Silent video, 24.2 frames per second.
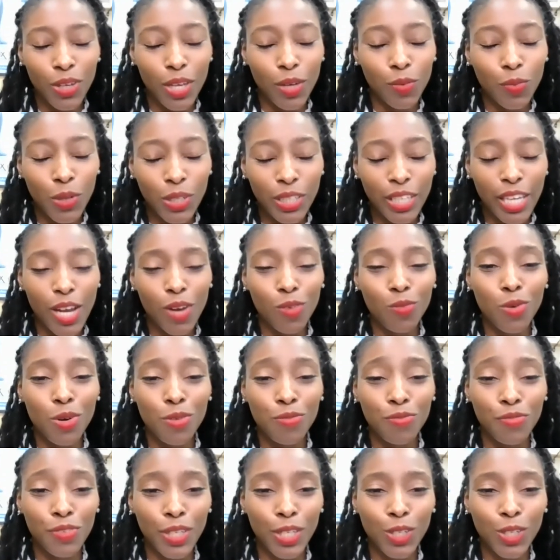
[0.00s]
it will get
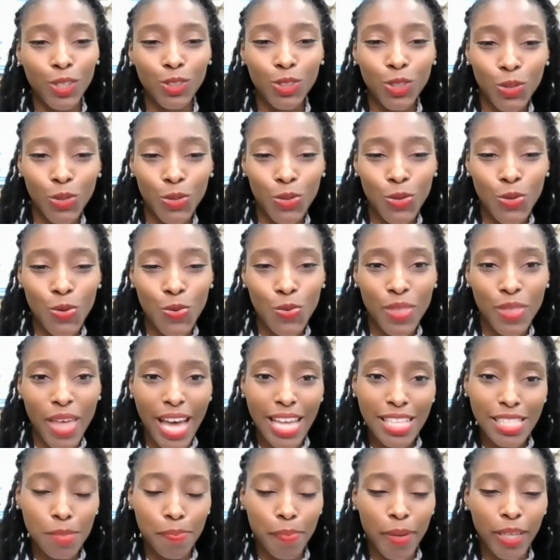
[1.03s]
revealed who
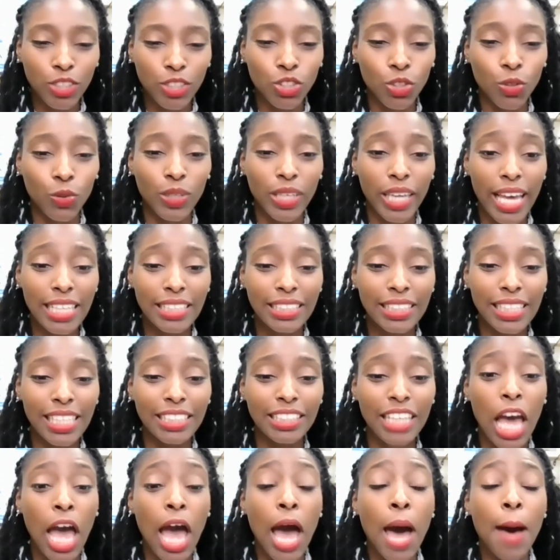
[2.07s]
that special guest
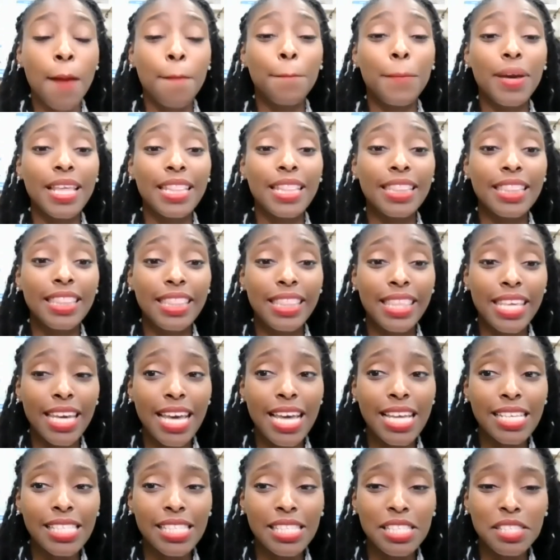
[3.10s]
is. But
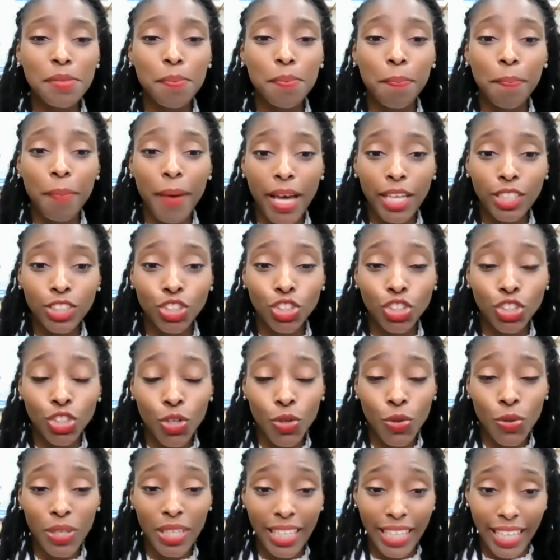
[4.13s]
this
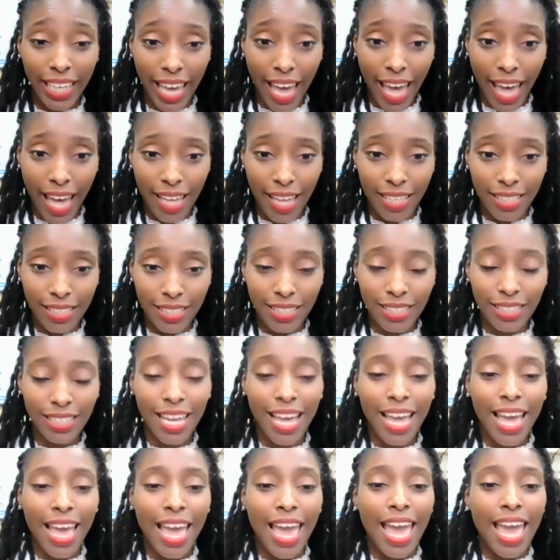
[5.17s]
special guest
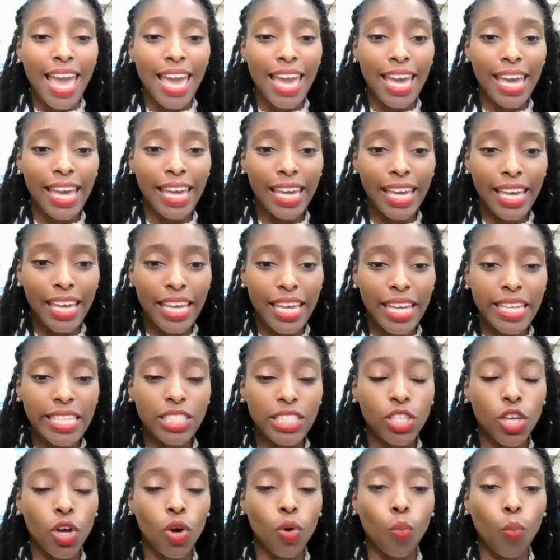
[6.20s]

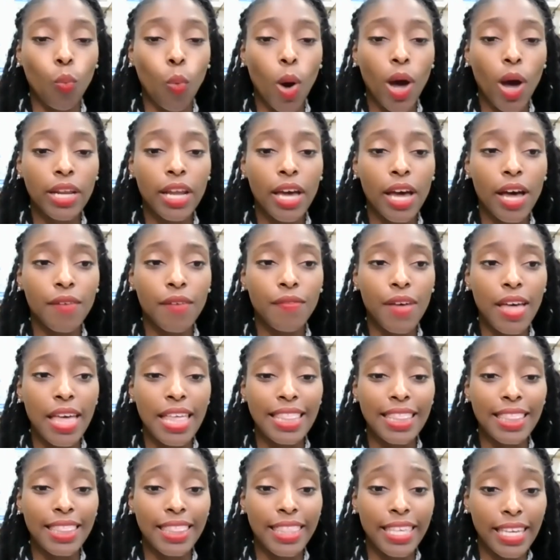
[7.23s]
is one of
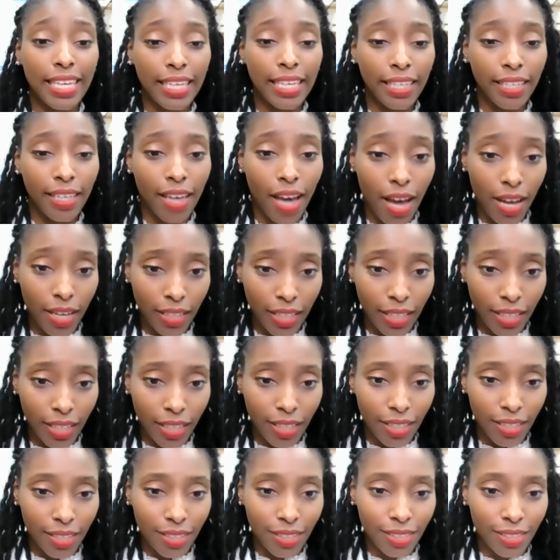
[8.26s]
the
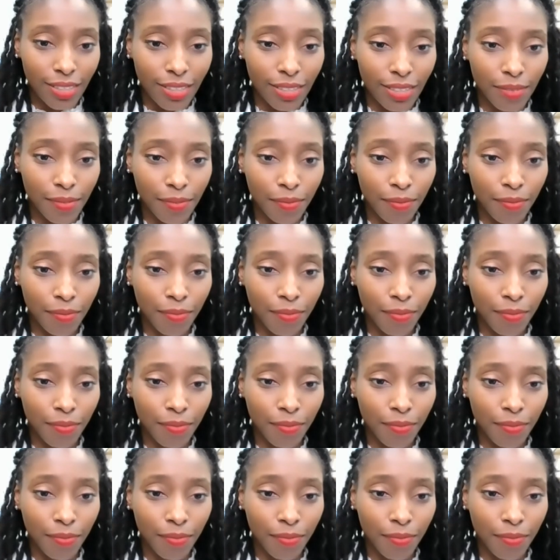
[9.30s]
youngest,